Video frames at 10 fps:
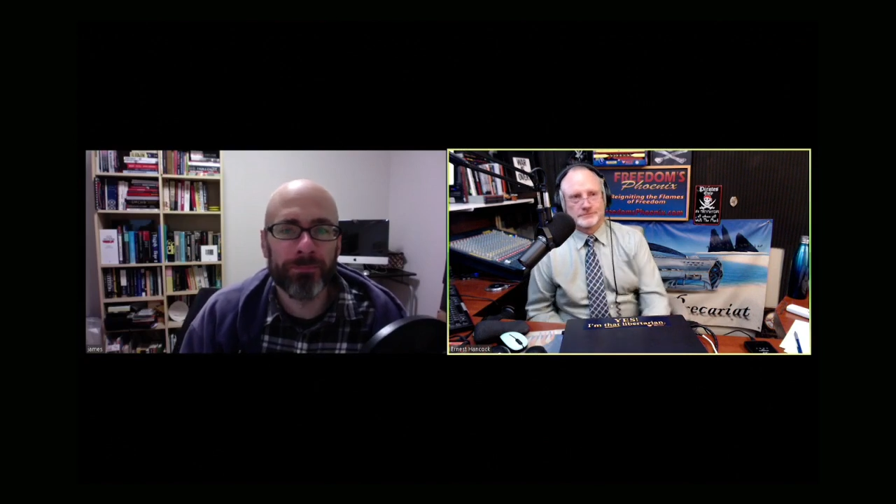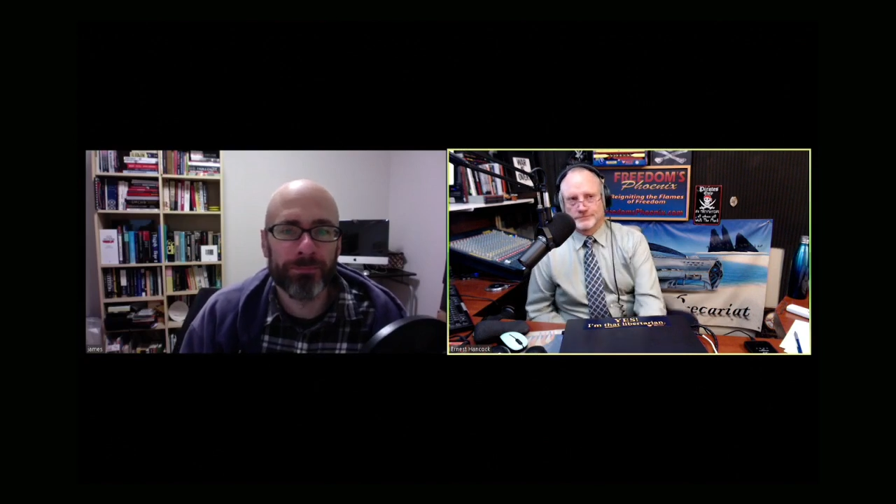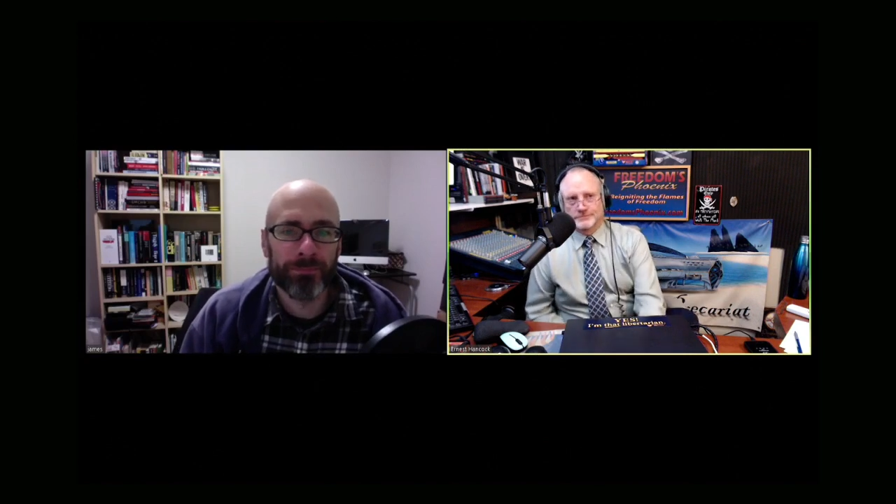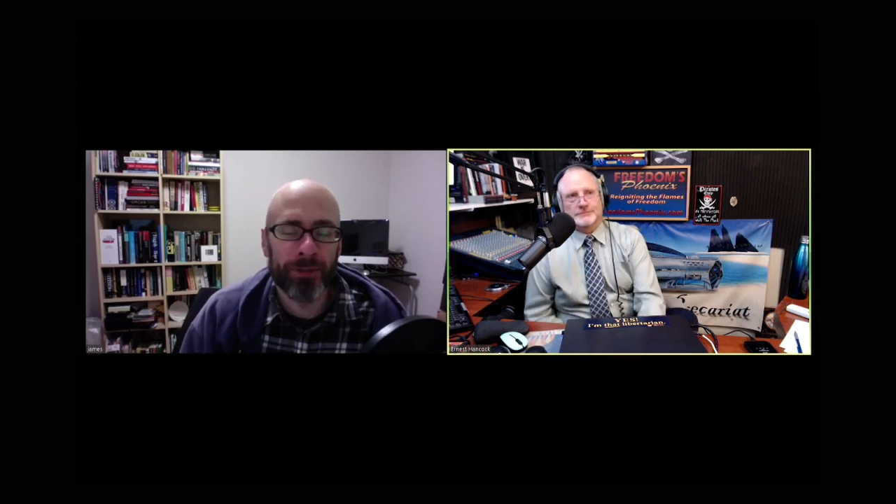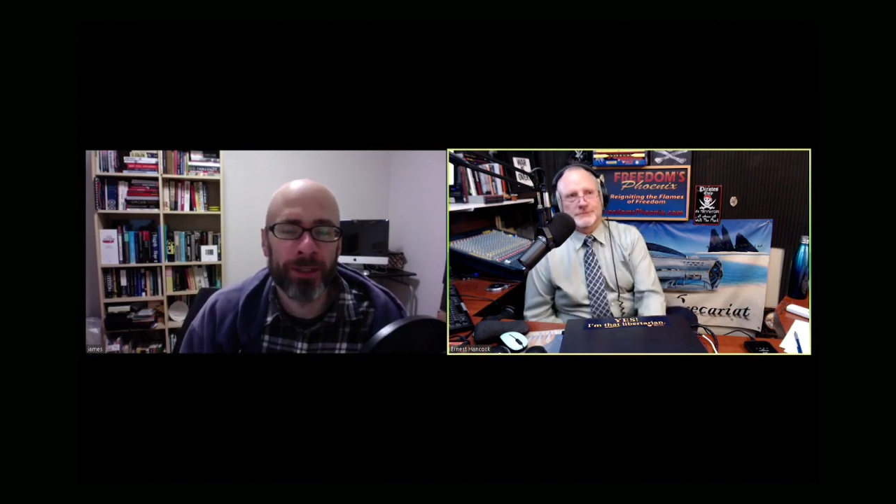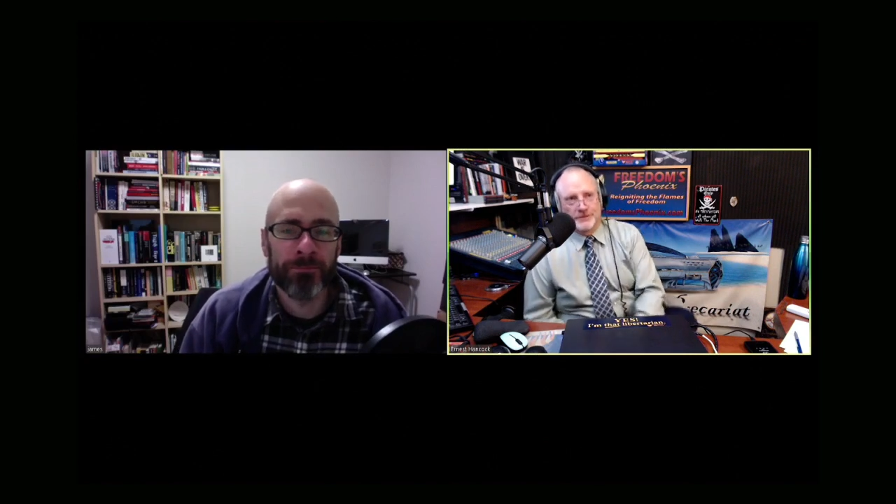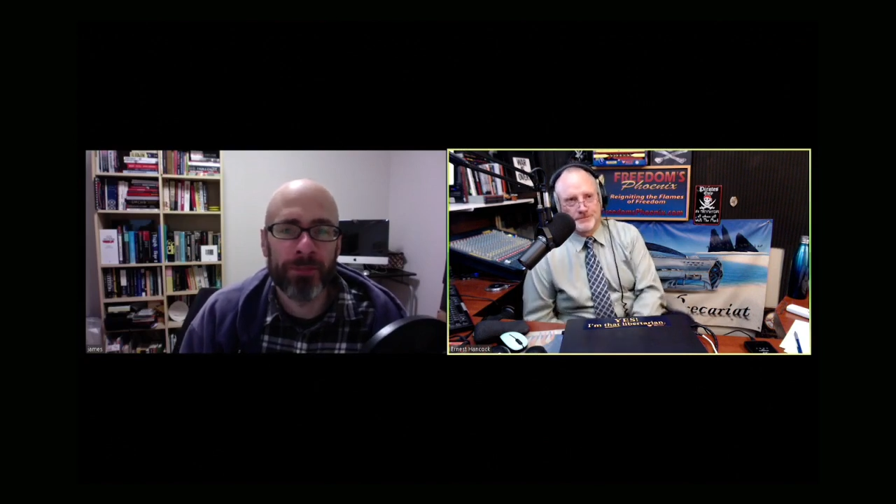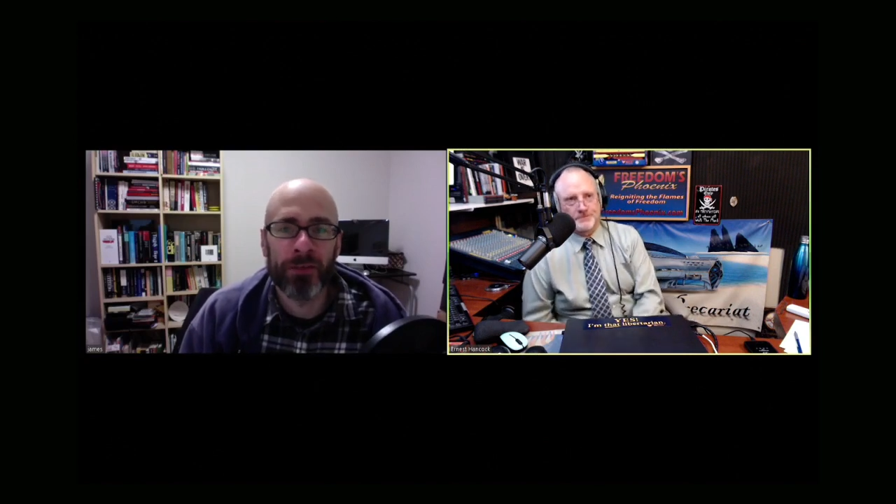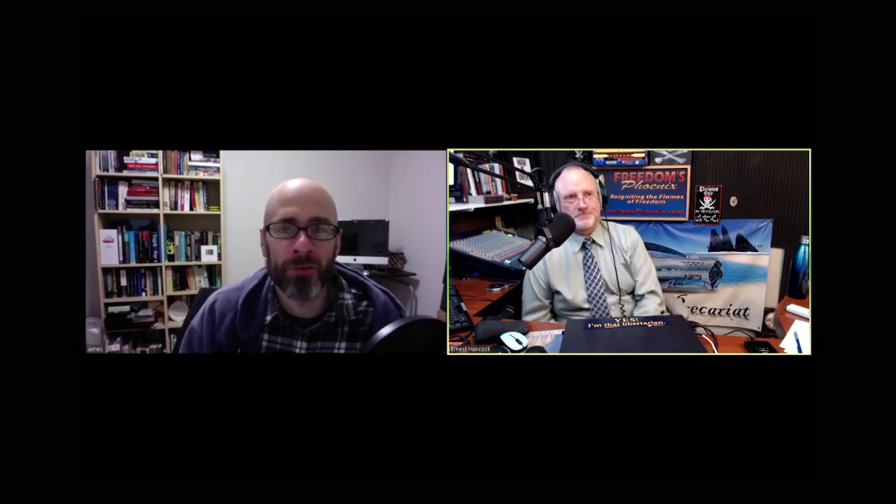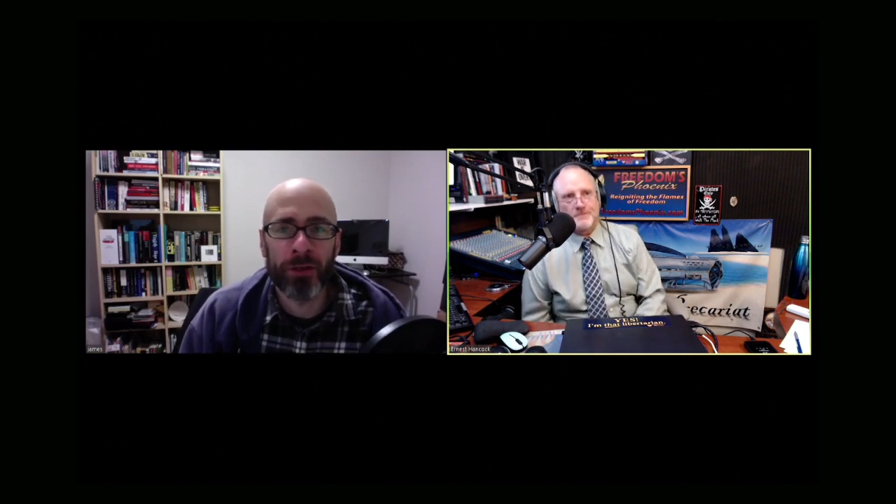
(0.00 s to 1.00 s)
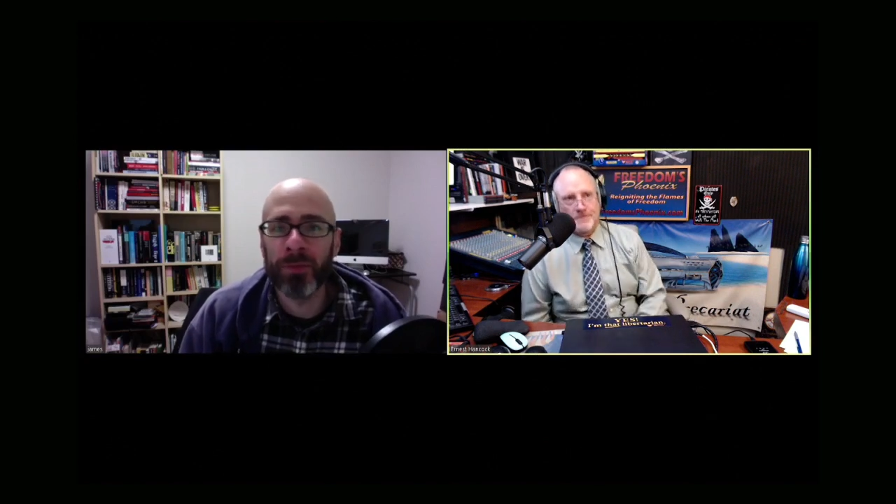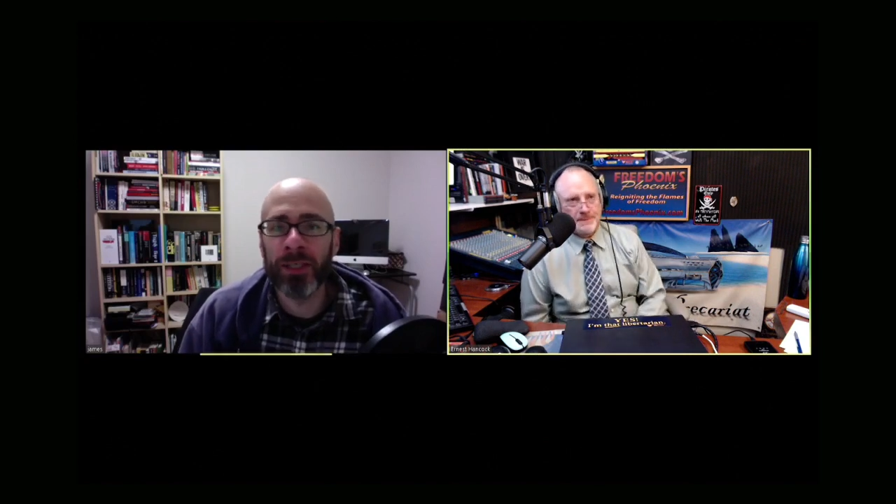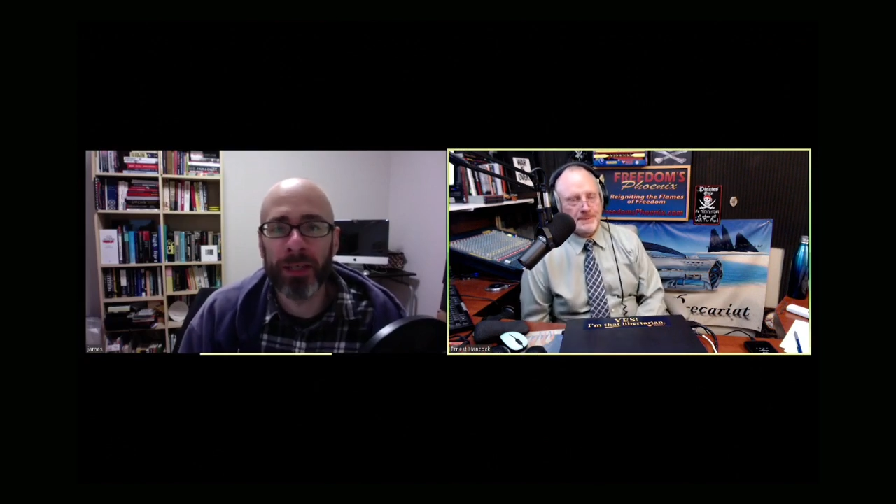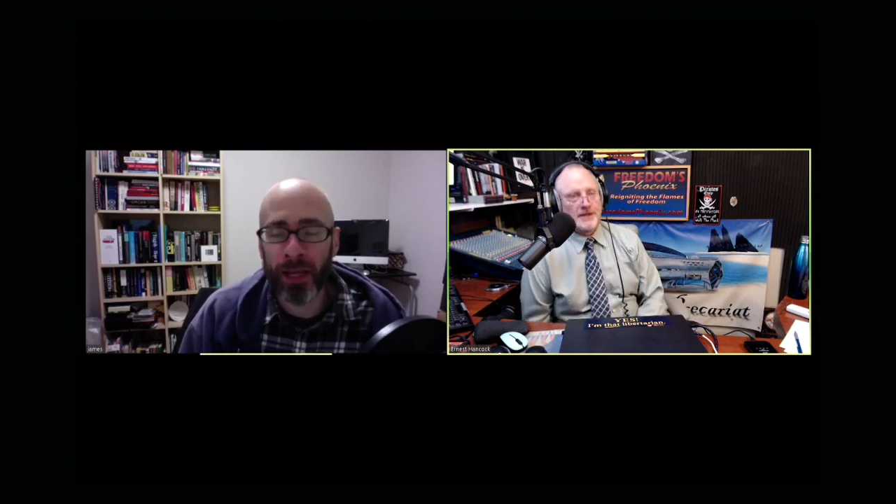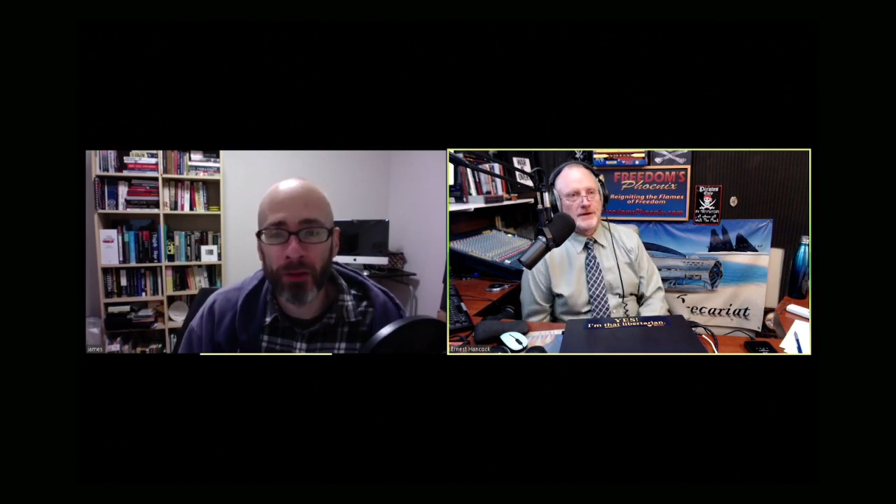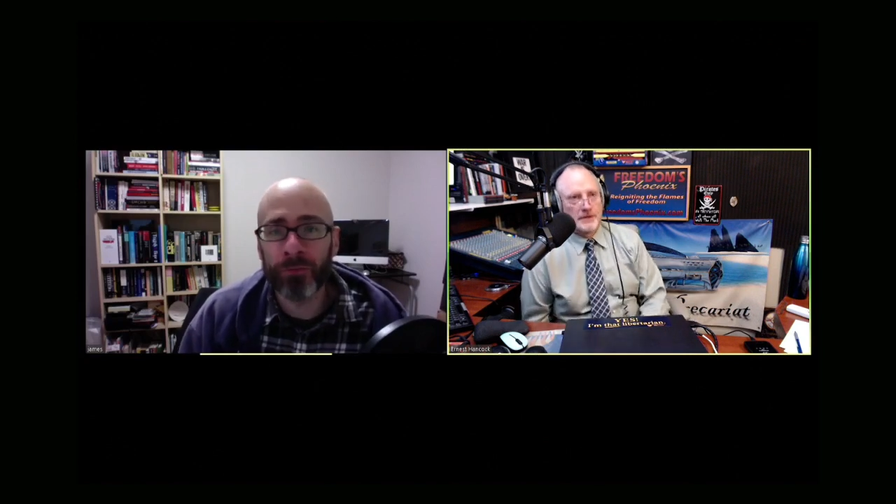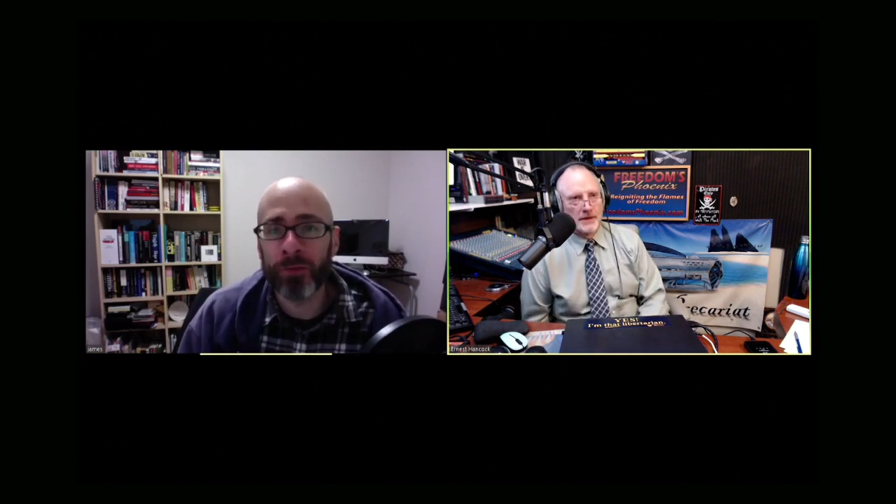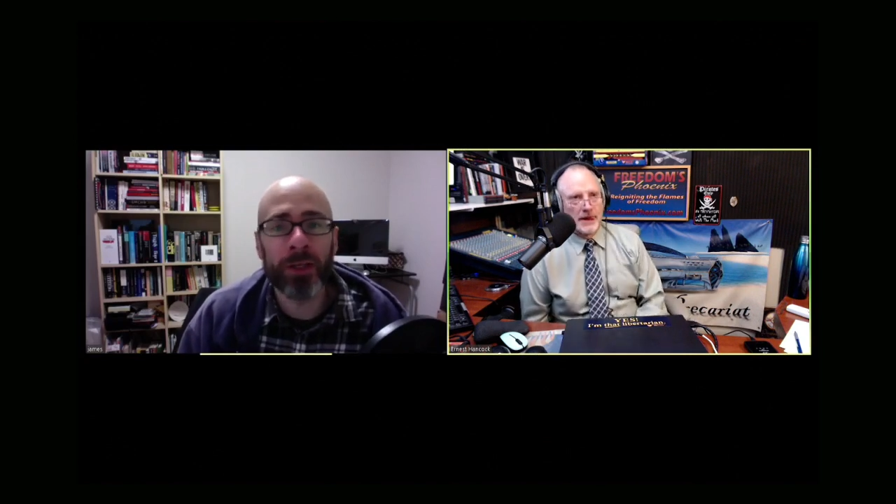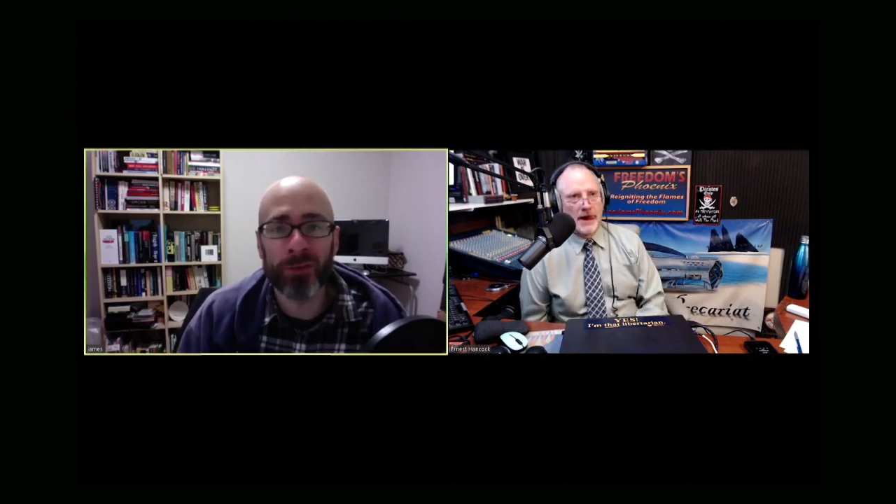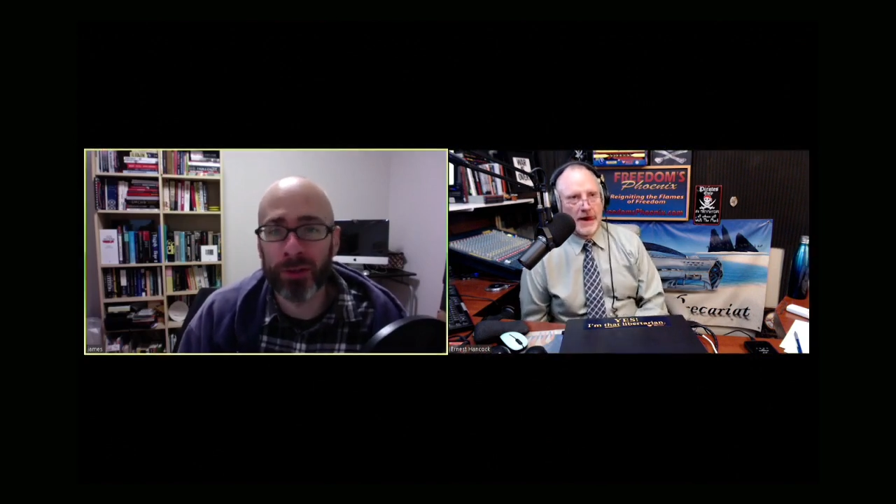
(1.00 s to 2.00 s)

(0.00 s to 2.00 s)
Right? Yep. It's going to be health freedom